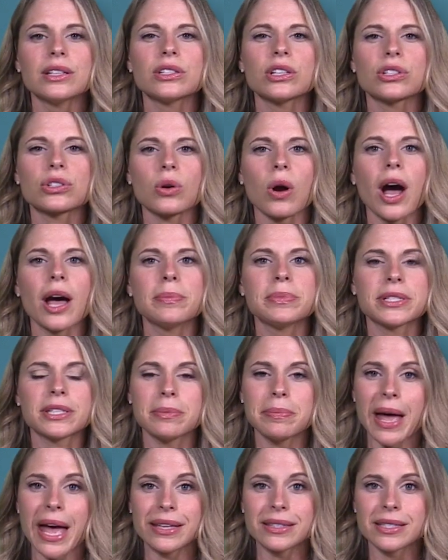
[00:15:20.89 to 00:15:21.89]
describe
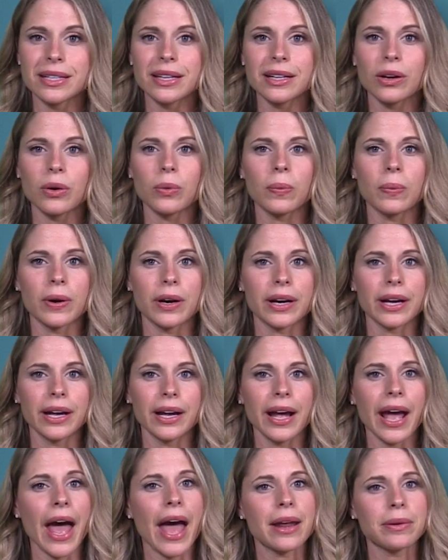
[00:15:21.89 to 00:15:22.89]
semantic,
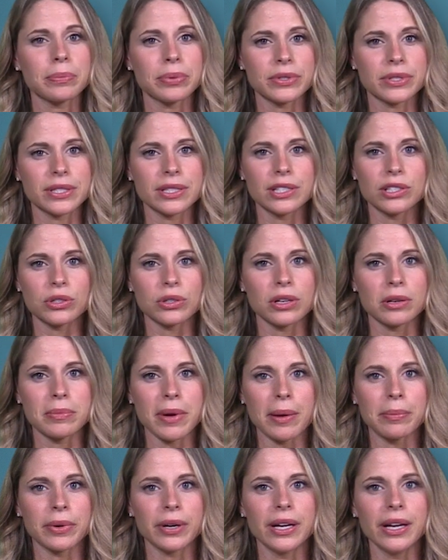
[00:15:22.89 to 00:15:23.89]
working, and procedural
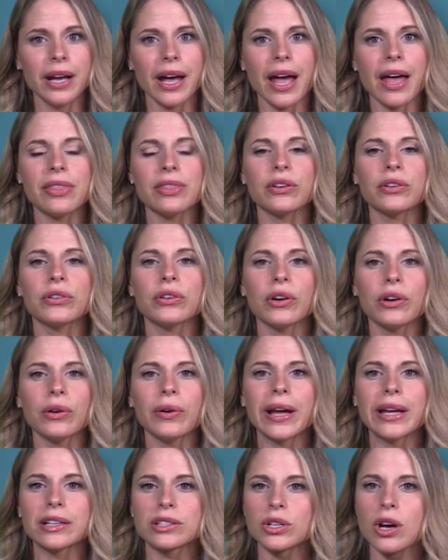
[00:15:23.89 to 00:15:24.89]
memory and their
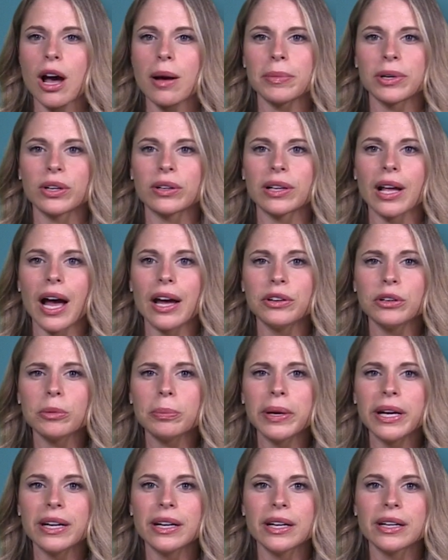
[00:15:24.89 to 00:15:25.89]
neuroanatomical
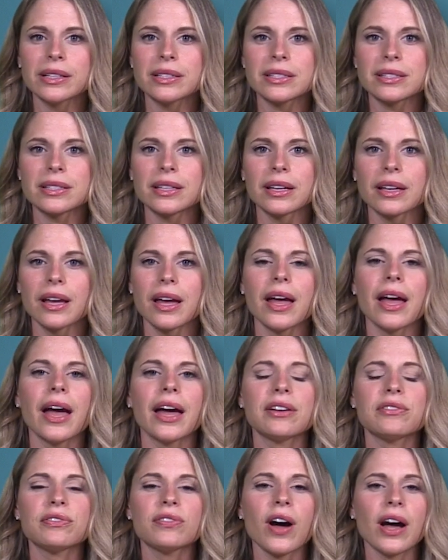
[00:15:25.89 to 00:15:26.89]
underpinnings,
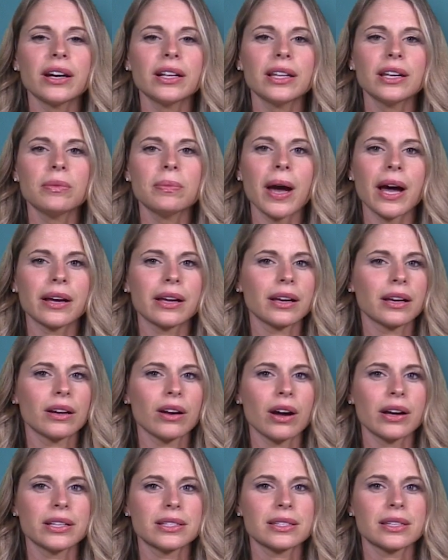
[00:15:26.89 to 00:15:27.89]
and finally
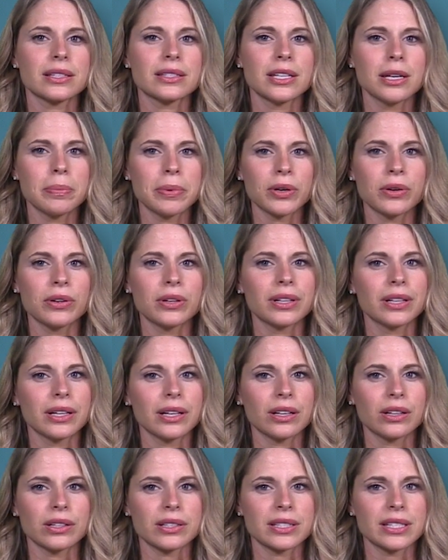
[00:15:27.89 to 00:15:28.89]
recognize the typical
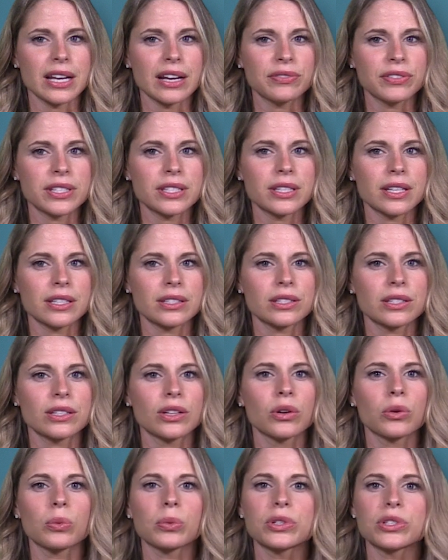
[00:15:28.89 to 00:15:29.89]
clinical deficits
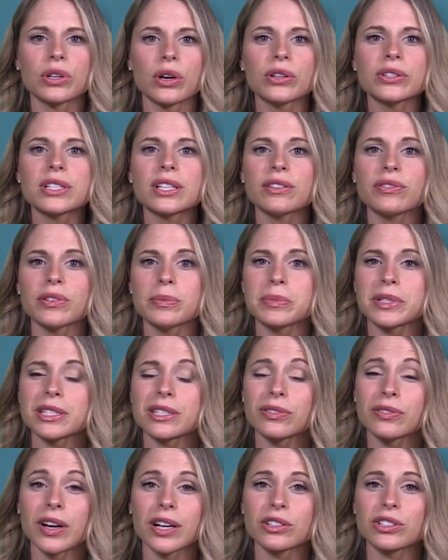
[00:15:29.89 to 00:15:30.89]
resulting from
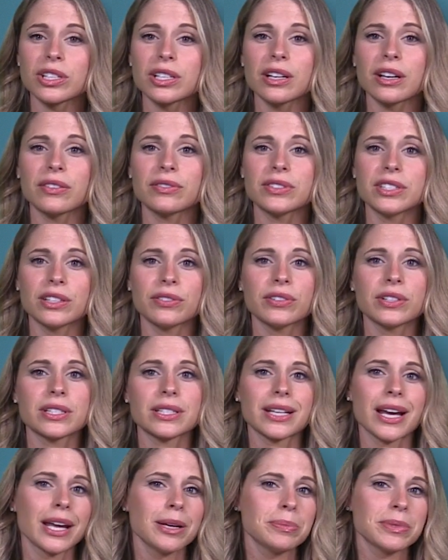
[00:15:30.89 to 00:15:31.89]
dysfunction of different
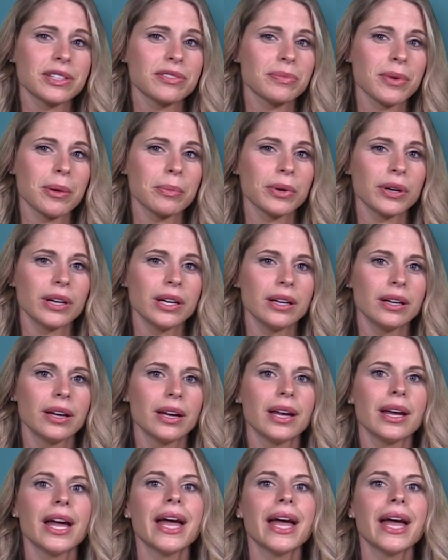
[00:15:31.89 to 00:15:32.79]
types of memory